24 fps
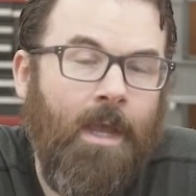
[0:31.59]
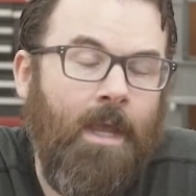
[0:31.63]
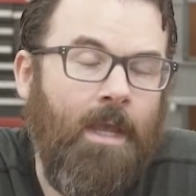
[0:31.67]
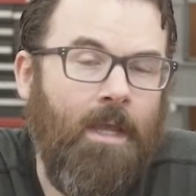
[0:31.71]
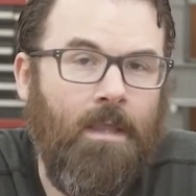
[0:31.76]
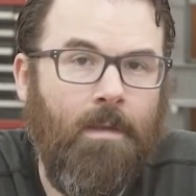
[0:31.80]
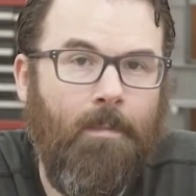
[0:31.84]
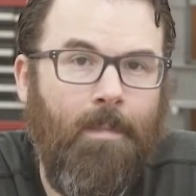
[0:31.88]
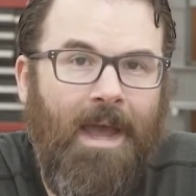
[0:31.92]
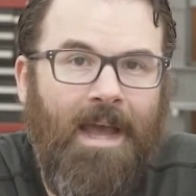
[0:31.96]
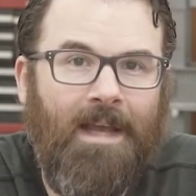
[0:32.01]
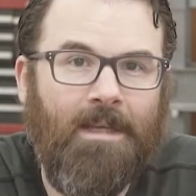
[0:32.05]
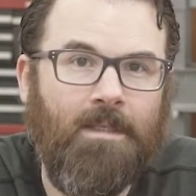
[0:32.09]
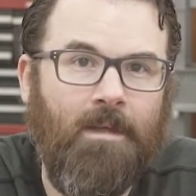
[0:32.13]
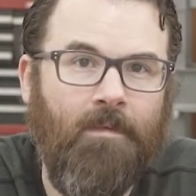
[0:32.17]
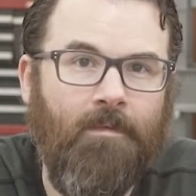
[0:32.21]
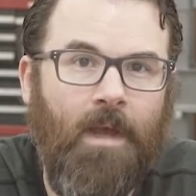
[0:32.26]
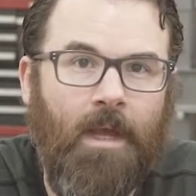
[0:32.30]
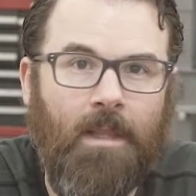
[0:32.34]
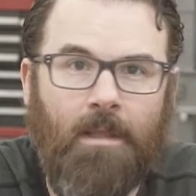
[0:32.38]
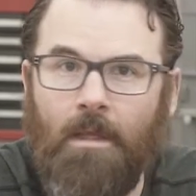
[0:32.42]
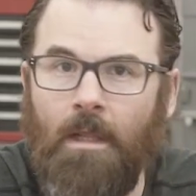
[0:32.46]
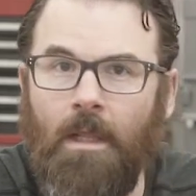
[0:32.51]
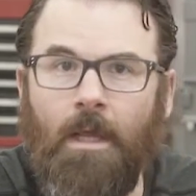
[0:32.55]
In the past, I've
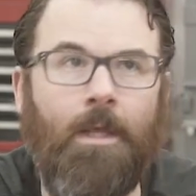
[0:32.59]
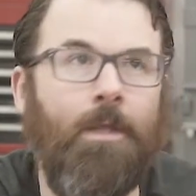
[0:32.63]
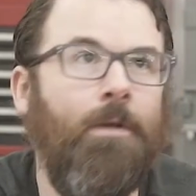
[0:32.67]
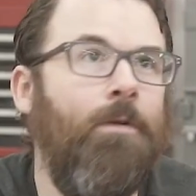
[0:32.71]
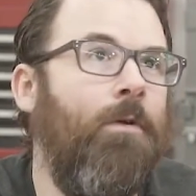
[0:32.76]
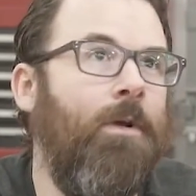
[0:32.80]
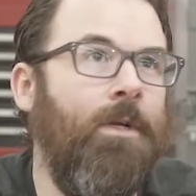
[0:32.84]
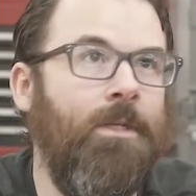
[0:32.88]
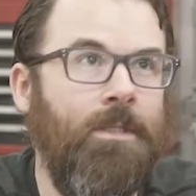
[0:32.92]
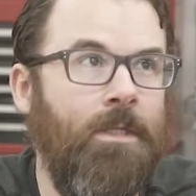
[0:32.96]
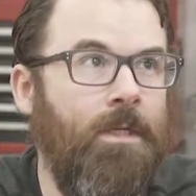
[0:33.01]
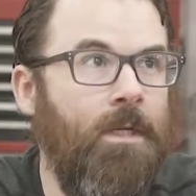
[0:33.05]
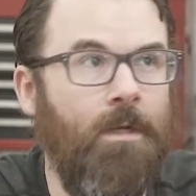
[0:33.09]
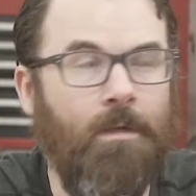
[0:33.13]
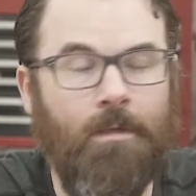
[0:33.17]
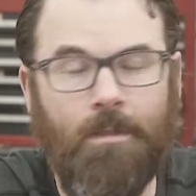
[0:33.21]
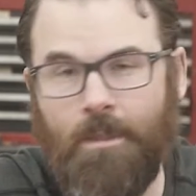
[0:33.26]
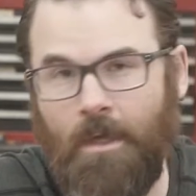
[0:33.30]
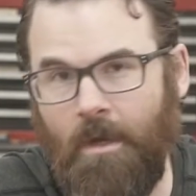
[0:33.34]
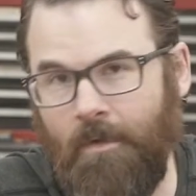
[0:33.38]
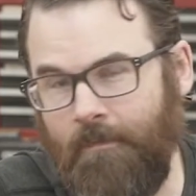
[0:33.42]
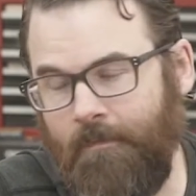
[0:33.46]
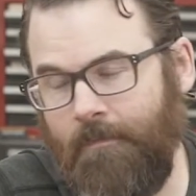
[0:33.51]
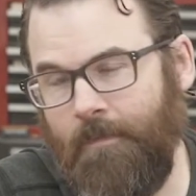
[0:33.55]
gotten a lot of crazy deals
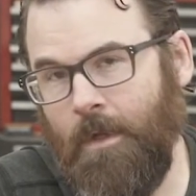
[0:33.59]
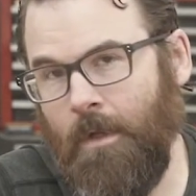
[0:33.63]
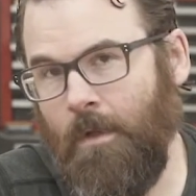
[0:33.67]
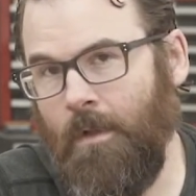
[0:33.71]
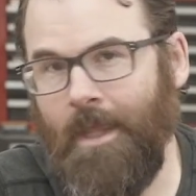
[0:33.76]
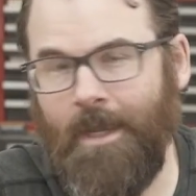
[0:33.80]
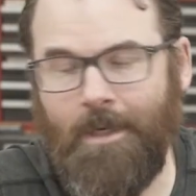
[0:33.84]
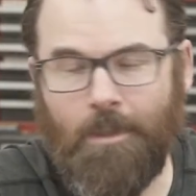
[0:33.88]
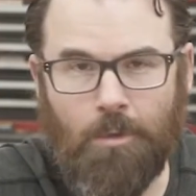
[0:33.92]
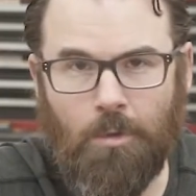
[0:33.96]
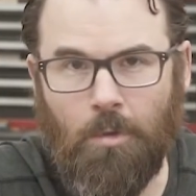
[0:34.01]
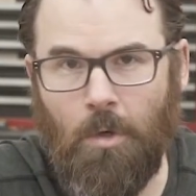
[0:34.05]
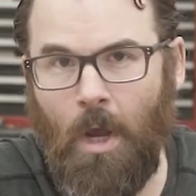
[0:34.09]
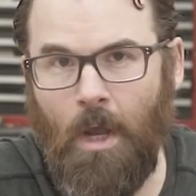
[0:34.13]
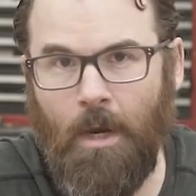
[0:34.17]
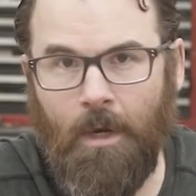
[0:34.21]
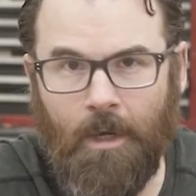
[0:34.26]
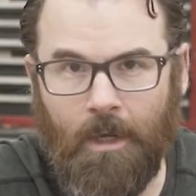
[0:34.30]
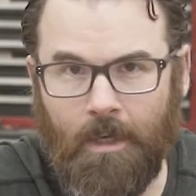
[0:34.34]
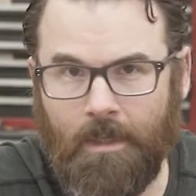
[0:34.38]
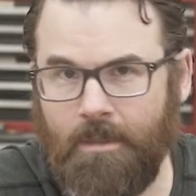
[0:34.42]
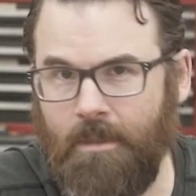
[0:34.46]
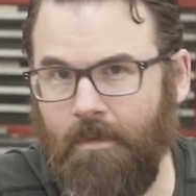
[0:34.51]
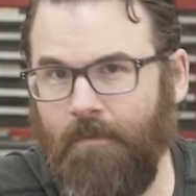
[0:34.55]
off,
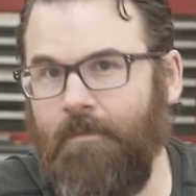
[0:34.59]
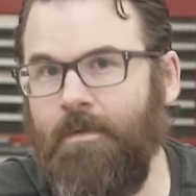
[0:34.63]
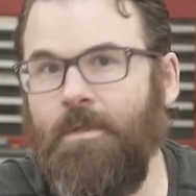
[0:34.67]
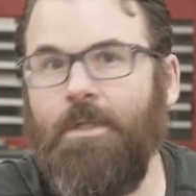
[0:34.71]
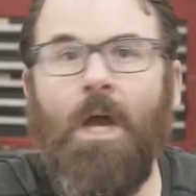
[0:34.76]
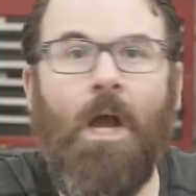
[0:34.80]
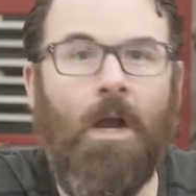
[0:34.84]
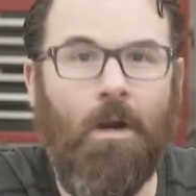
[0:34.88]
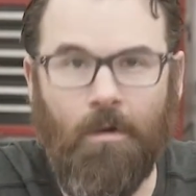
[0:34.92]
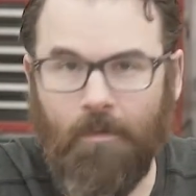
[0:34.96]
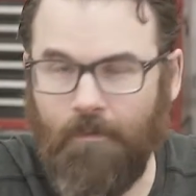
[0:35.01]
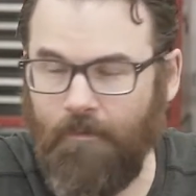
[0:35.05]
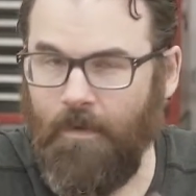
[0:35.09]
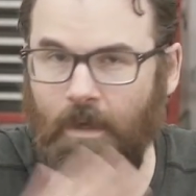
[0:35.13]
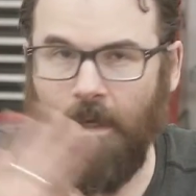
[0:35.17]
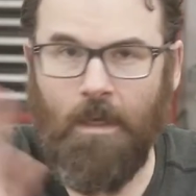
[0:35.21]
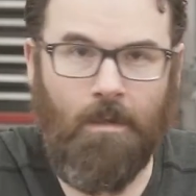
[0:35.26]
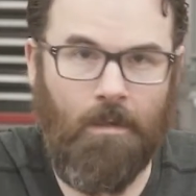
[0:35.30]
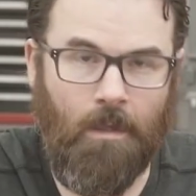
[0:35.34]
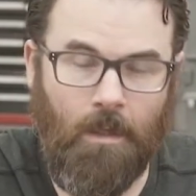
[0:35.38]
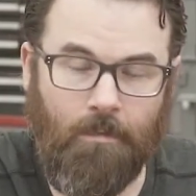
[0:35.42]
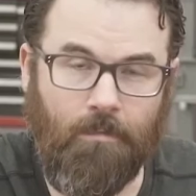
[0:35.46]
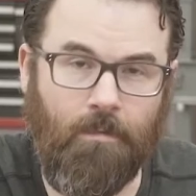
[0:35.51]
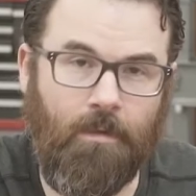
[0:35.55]
electronics and photography
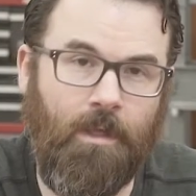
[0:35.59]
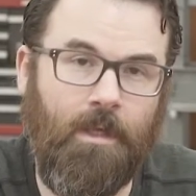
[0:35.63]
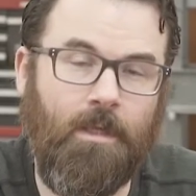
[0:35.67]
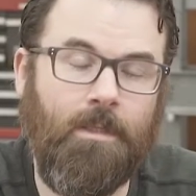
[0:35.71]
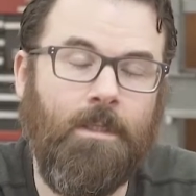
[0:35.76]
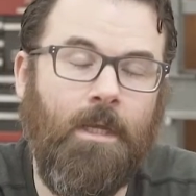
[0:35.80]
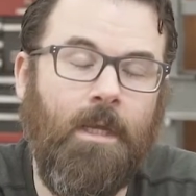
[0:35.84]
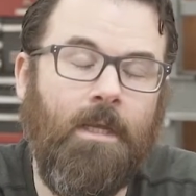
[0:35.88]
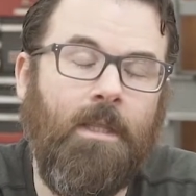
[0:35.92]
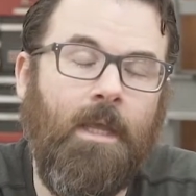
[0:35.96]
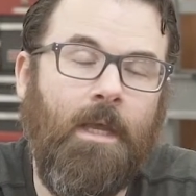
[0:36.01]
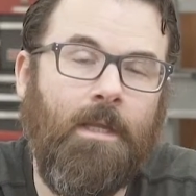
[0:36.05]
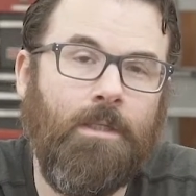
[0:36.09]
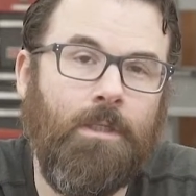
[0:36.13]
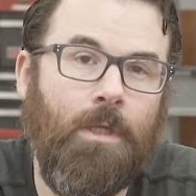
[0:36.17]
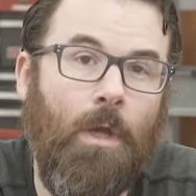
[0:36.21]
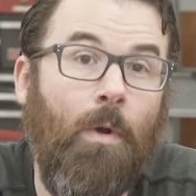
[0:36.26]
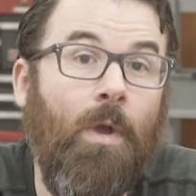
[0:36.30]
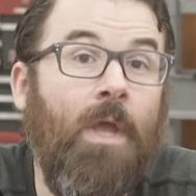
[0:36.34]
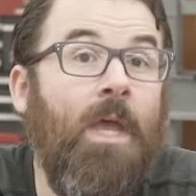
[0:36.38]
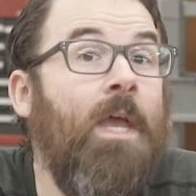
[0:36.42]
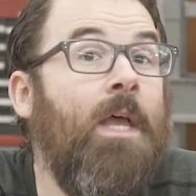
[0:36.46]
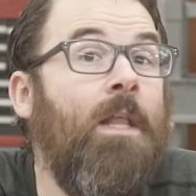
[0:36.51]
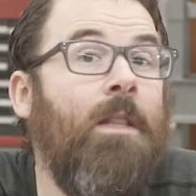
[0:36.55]
and other things like that.
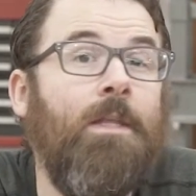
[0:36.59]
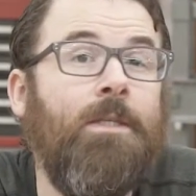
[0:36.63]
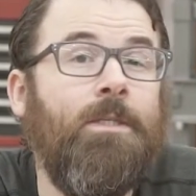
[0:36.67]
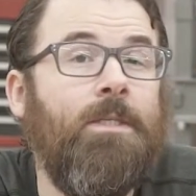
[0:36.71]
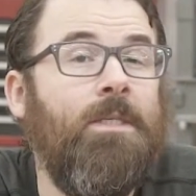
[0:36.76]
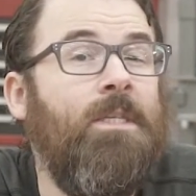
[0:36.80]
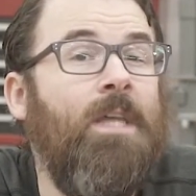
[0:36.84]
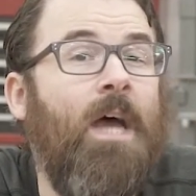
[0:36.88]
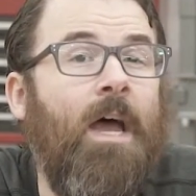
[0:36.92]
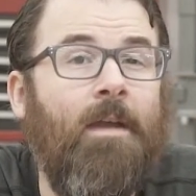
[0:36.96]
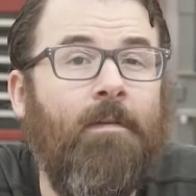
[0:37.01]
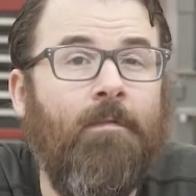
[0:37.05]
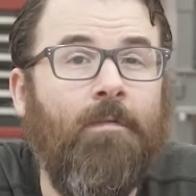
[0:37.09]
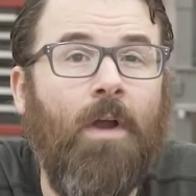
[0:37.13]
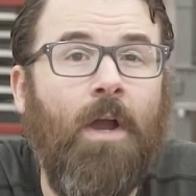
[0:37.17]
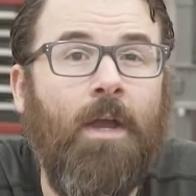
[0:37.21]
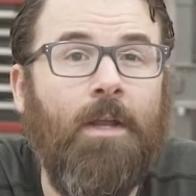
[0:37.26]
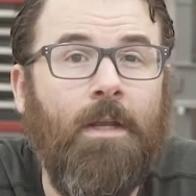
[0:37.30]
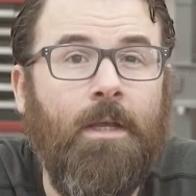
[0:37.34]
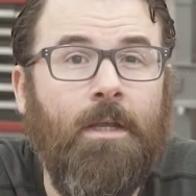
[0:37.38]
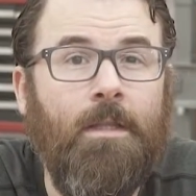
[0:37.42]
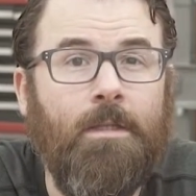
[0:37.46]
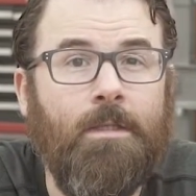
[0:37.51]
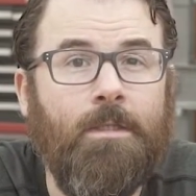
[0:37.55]
So let's dive
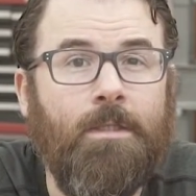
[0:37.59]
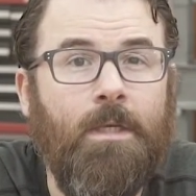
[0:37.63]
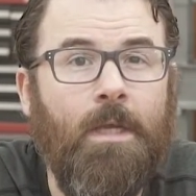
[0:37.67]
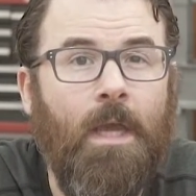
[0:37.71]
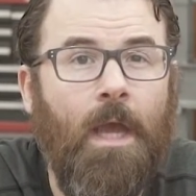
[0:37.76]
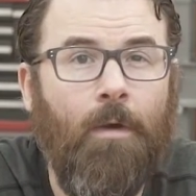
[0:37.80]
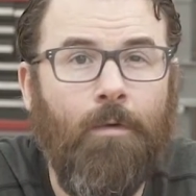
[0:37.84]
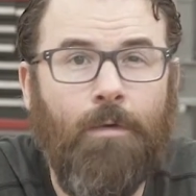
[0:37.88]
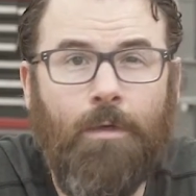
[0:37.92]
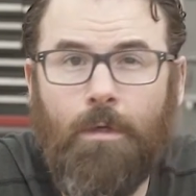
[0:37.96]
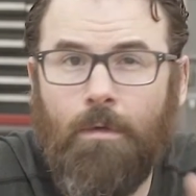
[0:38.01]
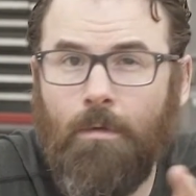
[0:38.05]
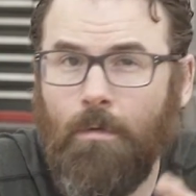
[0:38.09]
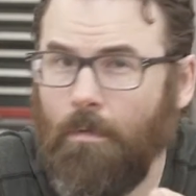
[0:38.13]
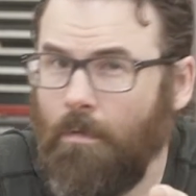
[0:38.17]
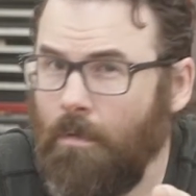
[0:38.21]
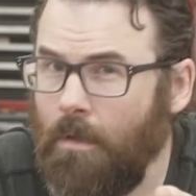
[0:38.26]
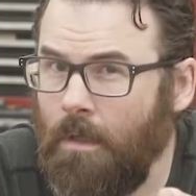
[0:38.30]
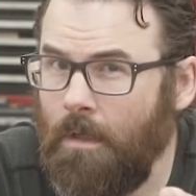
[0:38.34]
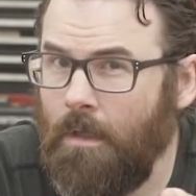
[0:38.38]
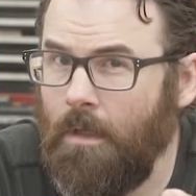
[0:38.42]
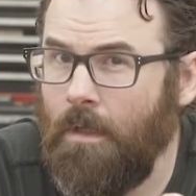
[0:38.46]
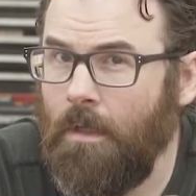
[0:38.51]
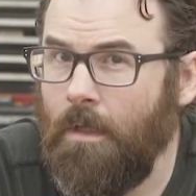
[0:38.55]
right in and see how
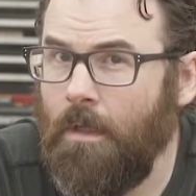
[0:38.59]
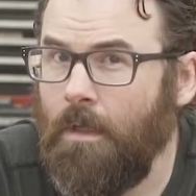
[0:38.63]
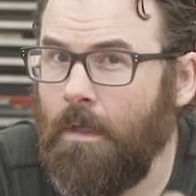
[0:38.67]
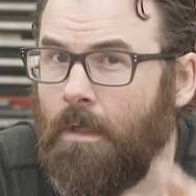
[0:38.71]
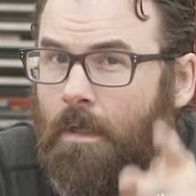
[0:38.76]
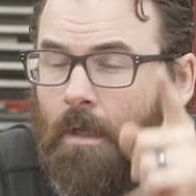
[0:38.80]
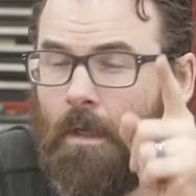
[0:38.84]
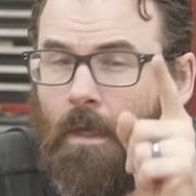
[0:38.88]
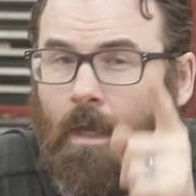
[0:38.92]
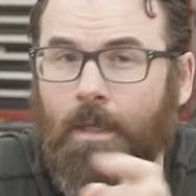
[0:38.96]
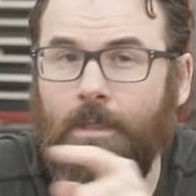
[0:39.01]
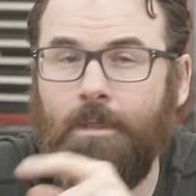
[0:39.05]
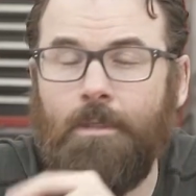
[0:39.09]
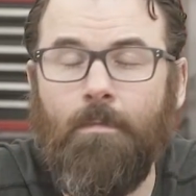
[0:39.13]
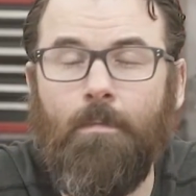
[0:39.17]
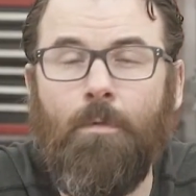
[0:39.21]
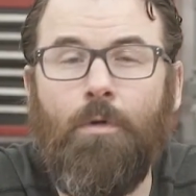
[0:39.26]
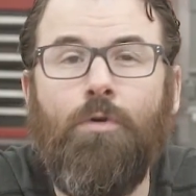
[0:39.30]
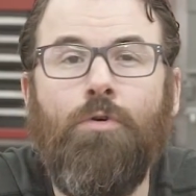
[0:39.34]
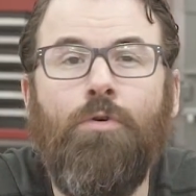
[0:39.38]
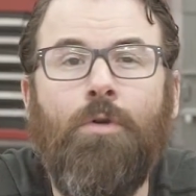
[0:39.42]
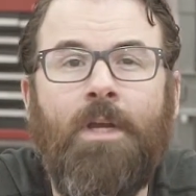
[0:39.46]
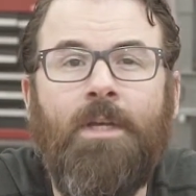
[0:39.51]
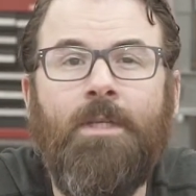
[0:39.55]
you can get some
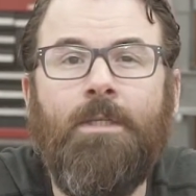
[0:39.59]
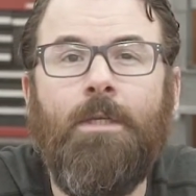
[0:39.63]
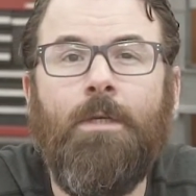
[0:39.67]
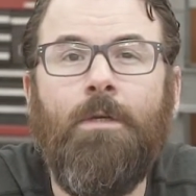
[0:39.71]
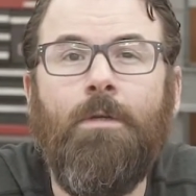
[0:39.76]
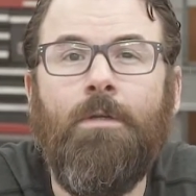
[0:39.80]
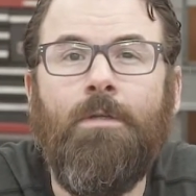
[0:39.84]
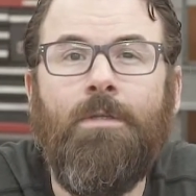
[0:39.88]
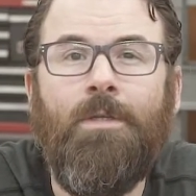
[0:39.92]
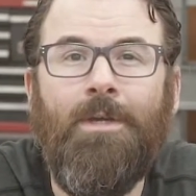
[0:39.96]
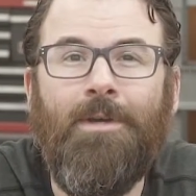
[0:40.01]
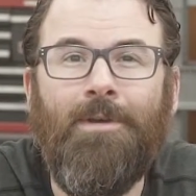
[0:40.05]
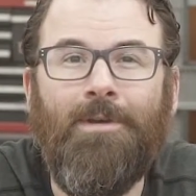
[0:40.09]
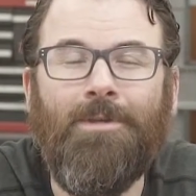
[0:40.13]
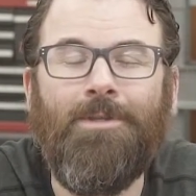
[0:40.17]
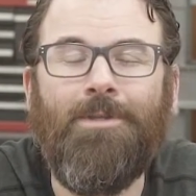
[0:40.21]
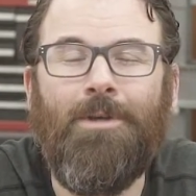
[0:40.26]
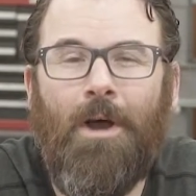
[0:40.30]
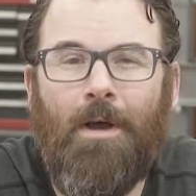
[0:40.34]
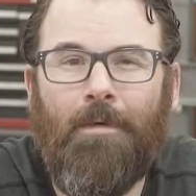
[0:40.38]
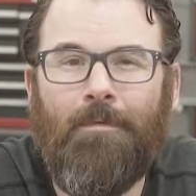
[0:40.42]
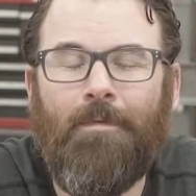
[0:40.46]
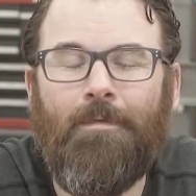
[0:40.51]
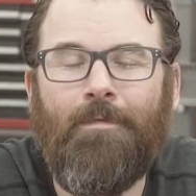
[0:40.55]
crazy good deals
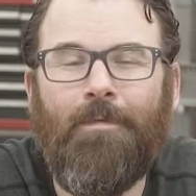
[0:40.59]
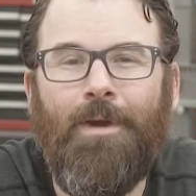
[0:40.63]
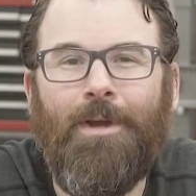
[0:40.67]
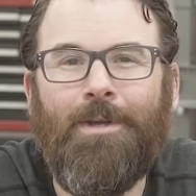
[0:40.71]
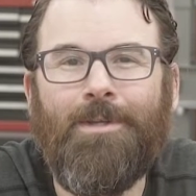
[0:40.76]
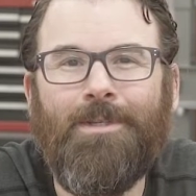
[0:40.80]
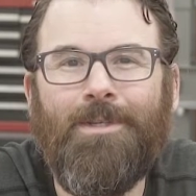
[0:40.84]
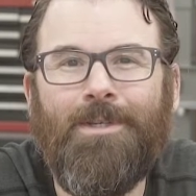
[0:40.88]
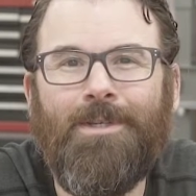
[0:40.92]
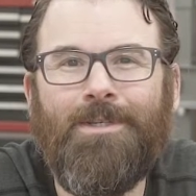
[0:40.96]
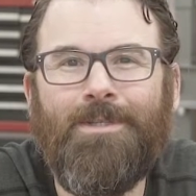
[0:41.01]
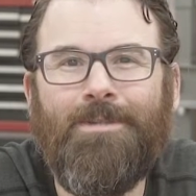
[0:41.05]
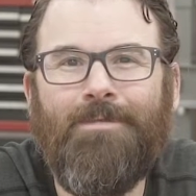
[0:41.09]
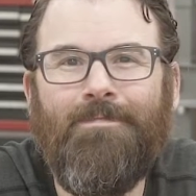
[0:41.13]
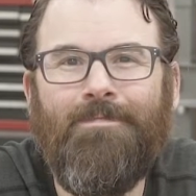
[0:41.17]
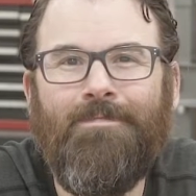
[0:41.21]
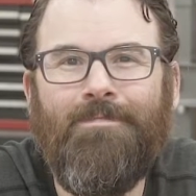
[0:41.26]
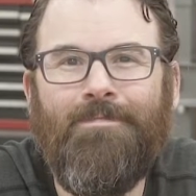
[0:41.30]
off of Craigslist.